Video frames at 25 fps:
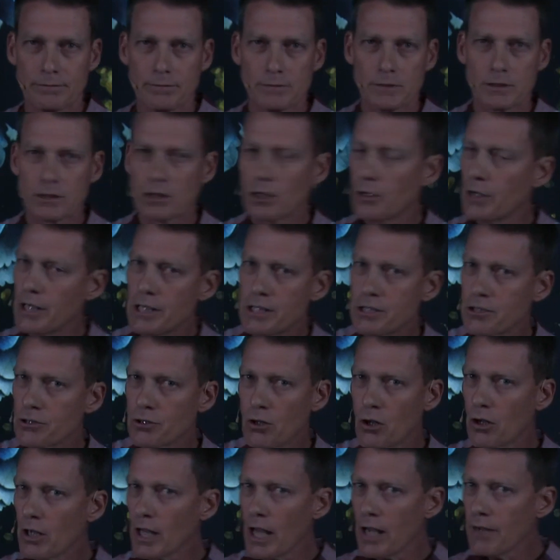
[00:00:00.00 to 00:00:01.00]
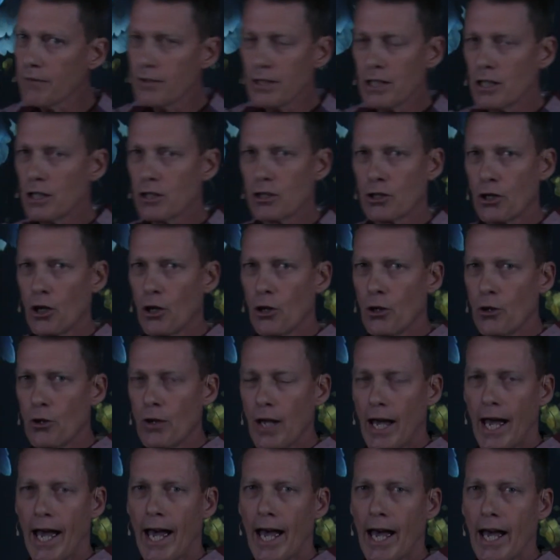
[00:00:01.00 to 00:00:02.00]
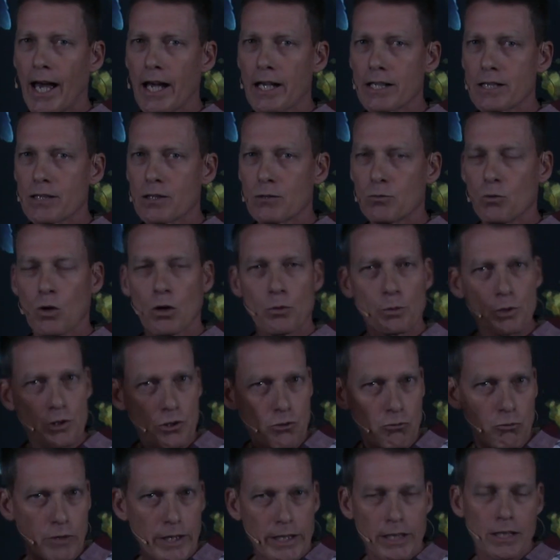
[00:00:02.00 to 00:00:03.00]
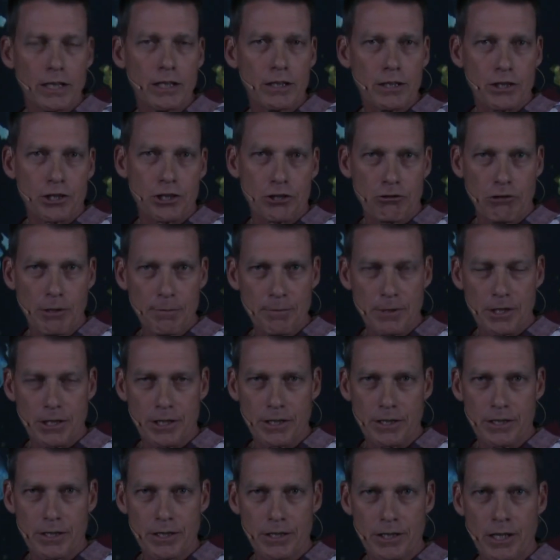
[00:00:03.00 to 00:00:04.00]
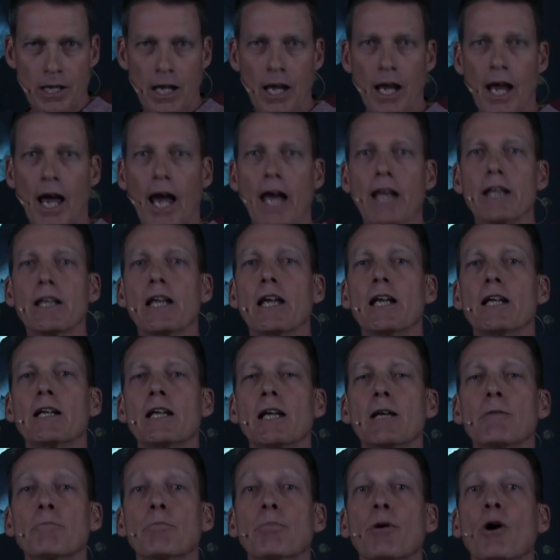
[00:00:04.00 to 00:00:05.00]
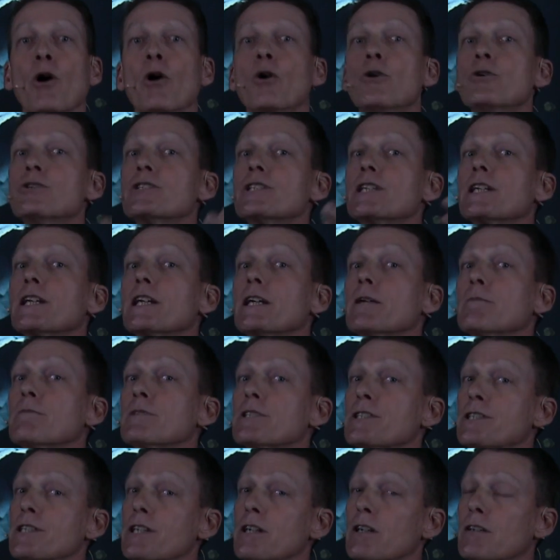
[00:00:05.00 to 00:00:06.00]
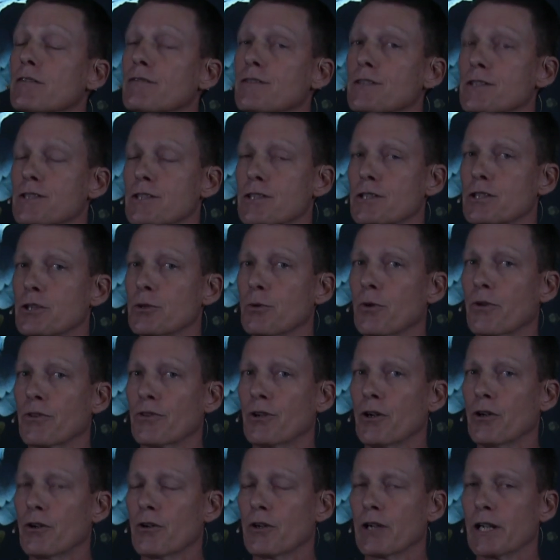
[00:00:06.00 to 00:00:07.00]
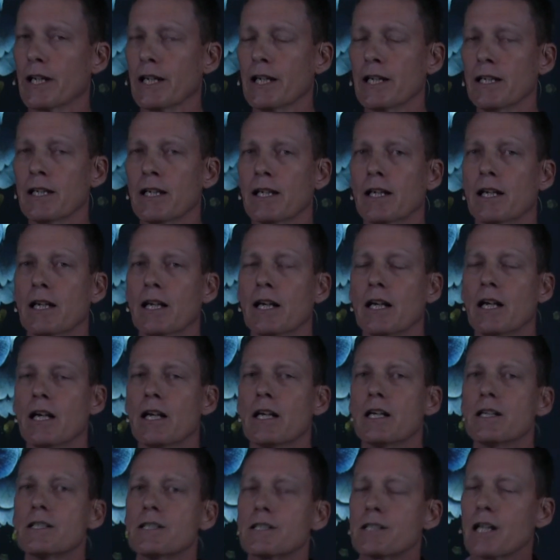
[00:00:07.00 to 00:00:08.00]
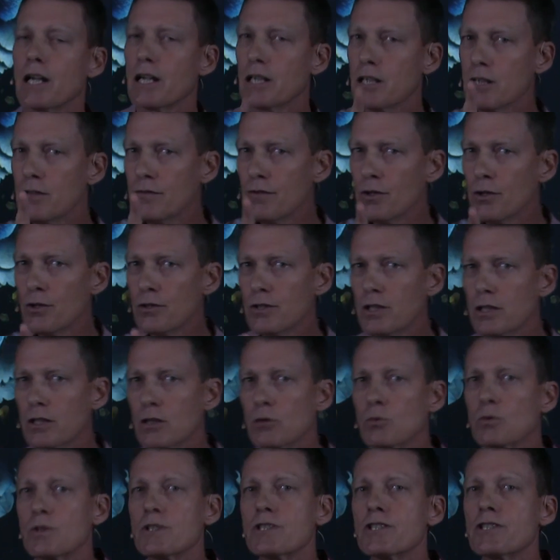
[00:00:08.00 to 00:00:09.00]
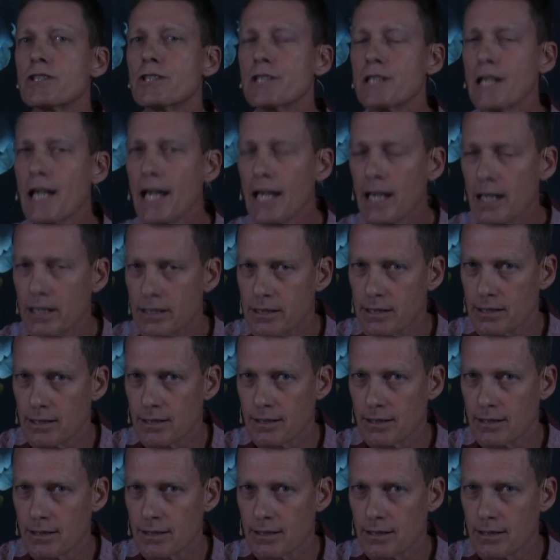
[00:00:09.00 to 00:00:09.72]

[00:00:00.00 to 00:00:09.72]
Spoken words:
So he's not having a go at what was written in the scriptures and then imposing himself as the new authority. He's saying, you've heard that it was said.